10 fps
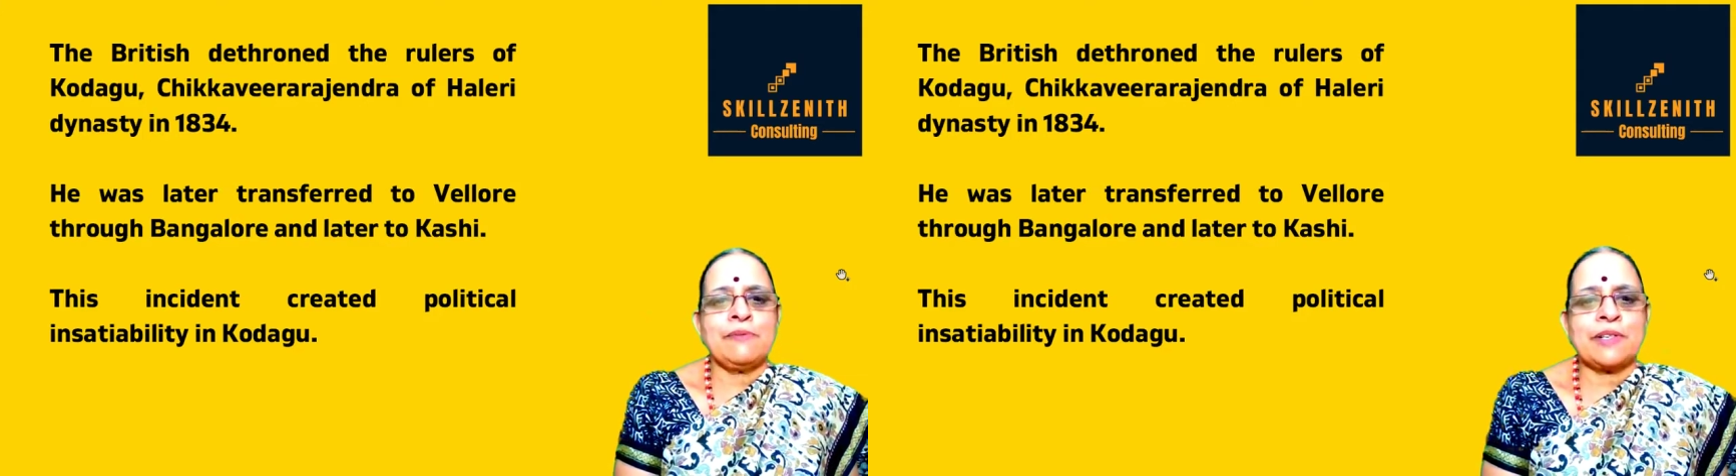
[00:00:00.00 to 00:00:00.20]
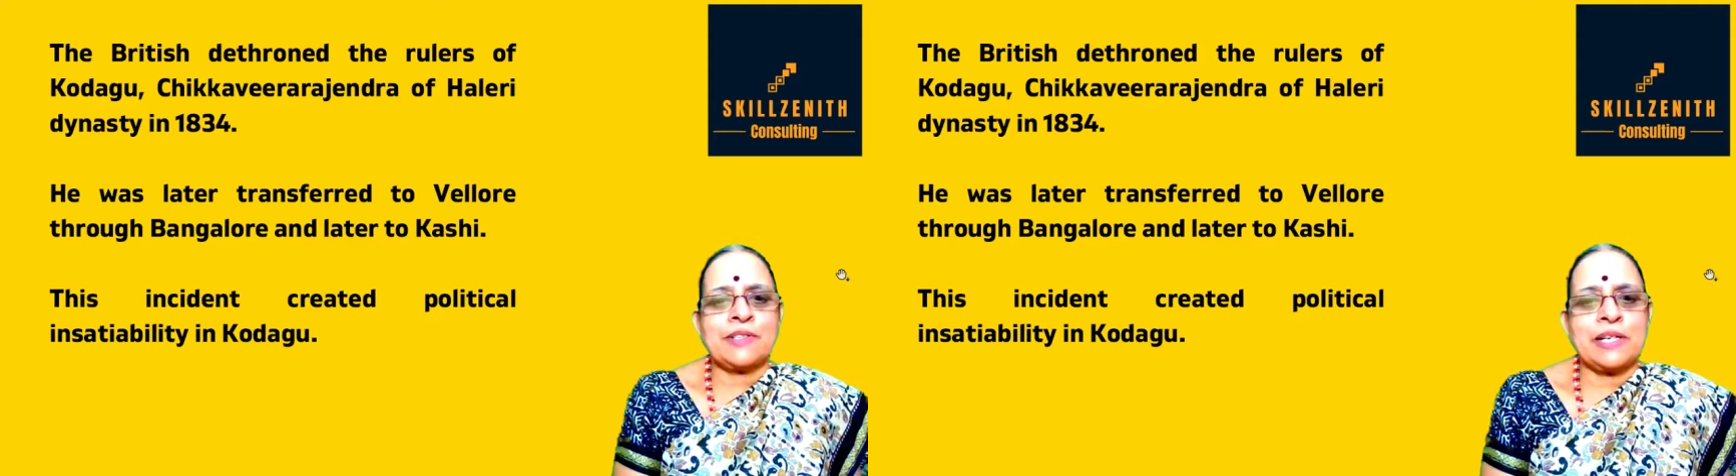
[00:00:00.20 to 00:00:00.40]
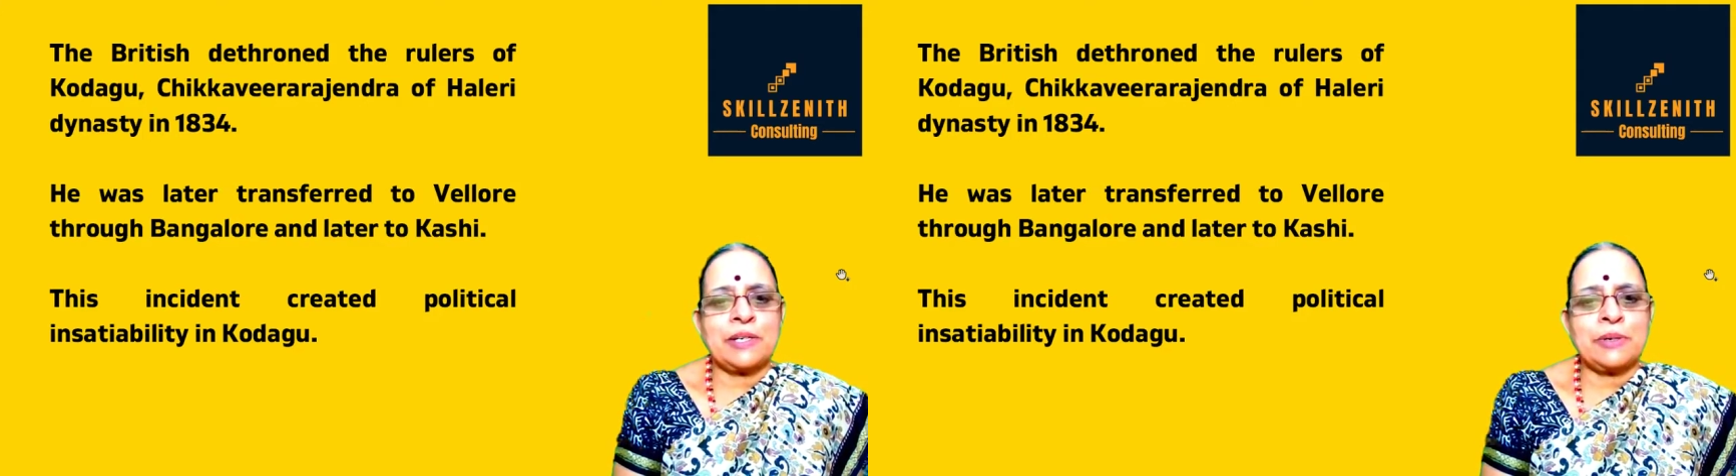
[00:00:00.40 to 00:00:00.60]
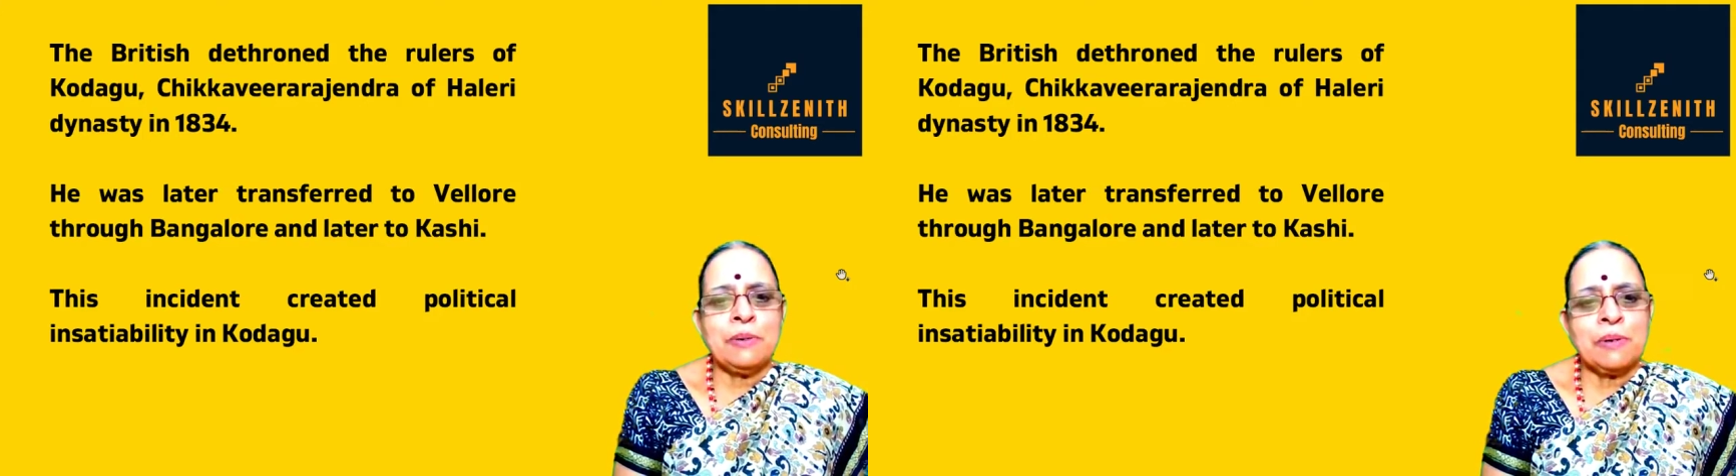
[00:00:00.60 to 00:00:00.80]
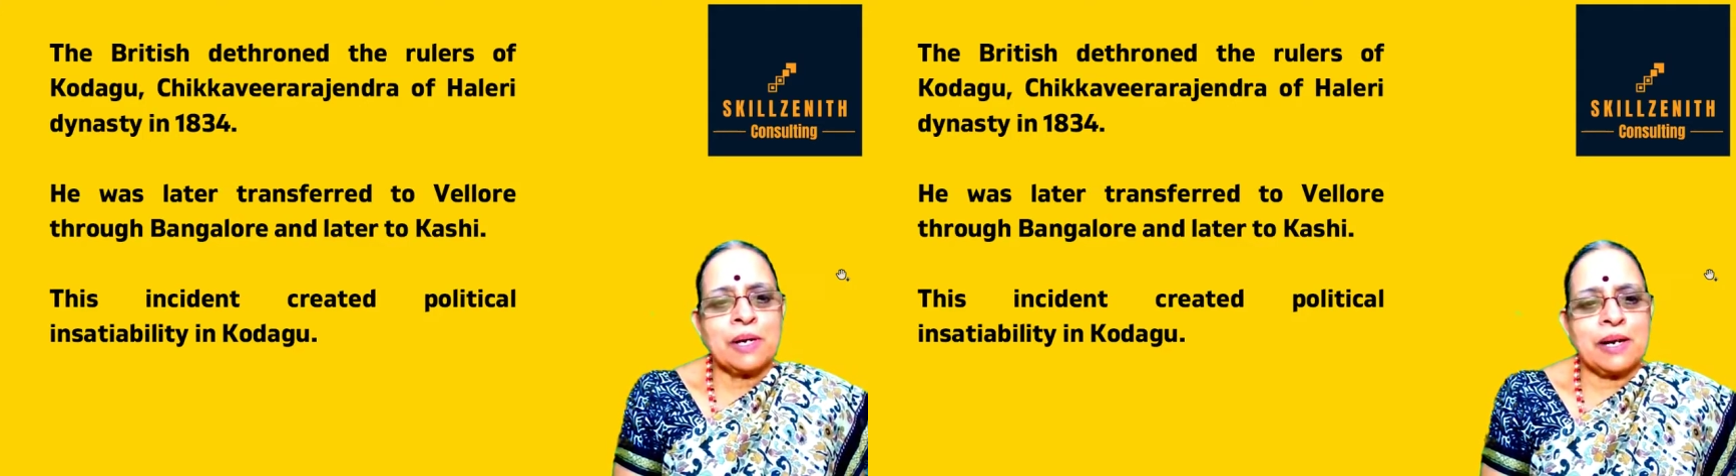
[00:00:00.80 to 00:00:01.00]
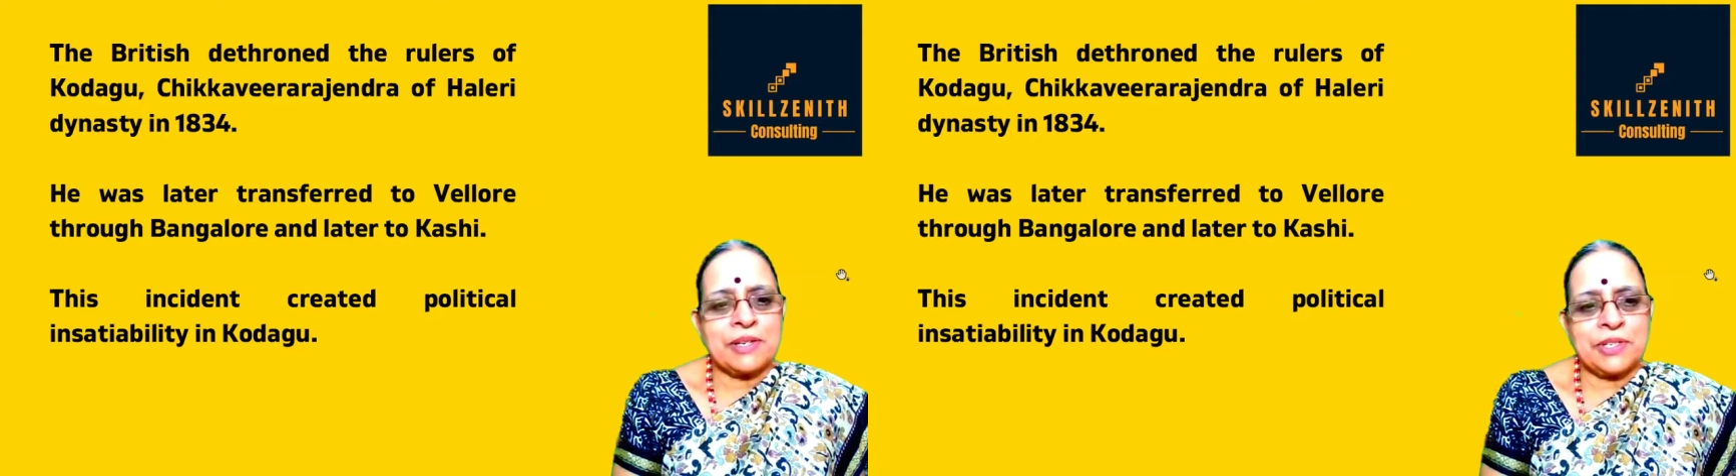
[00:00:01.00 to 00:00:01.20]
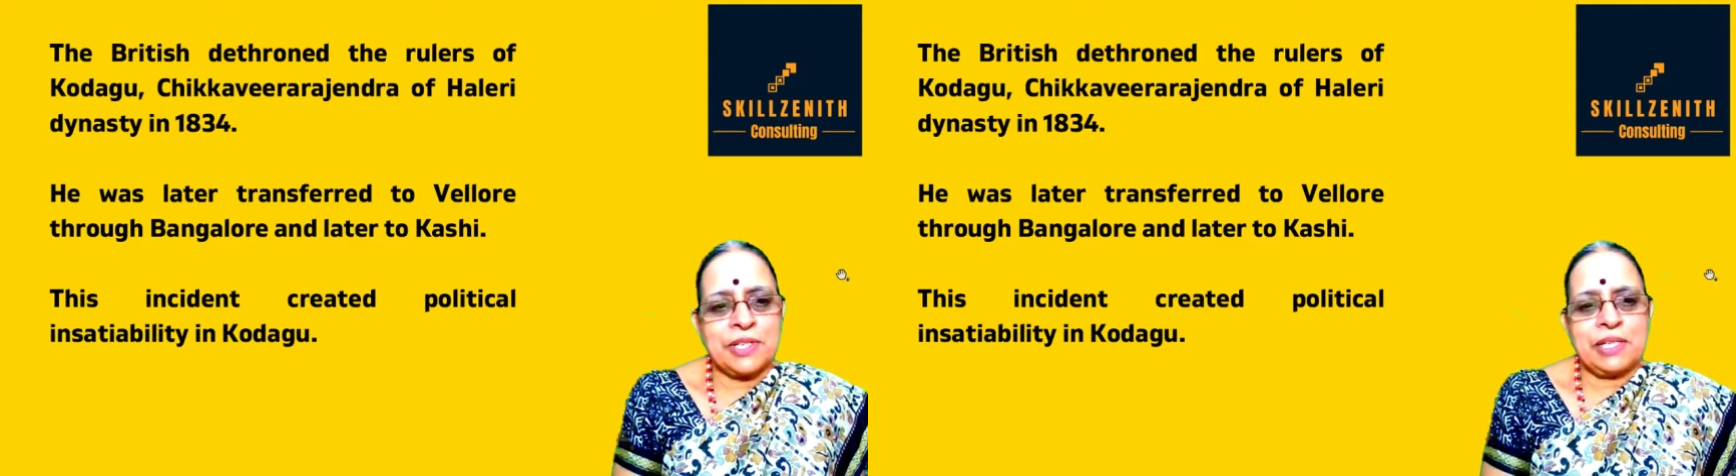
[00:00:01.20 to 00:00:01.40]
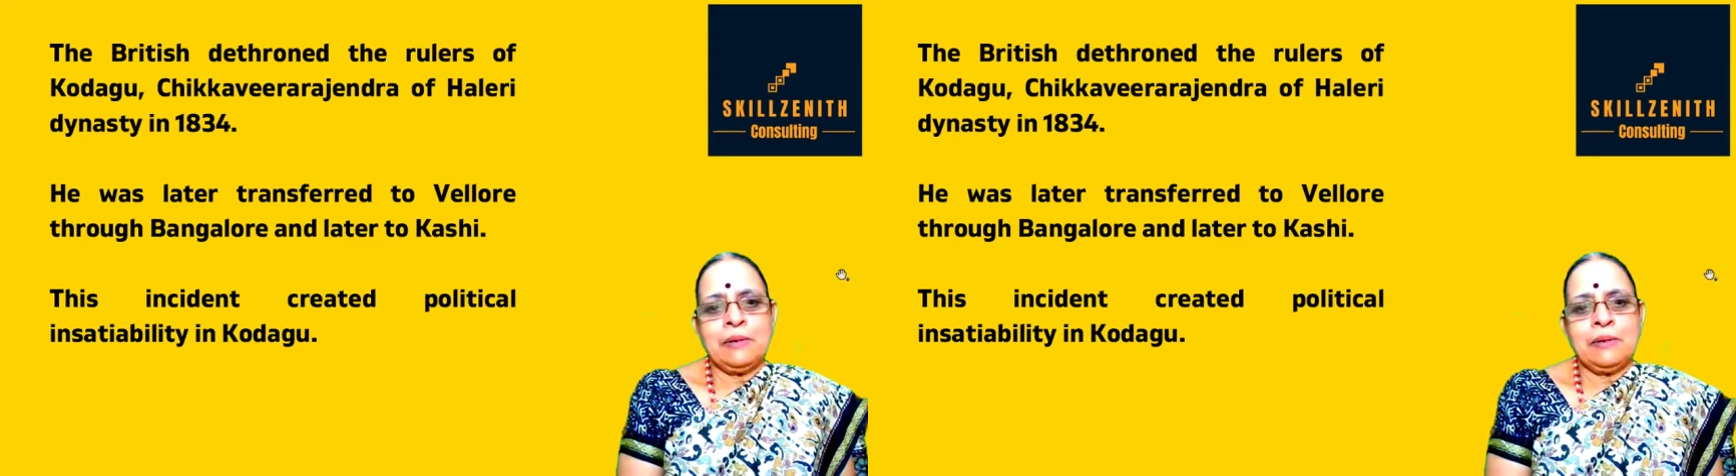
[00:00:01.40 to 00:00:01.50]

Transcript: was sent to Kashi.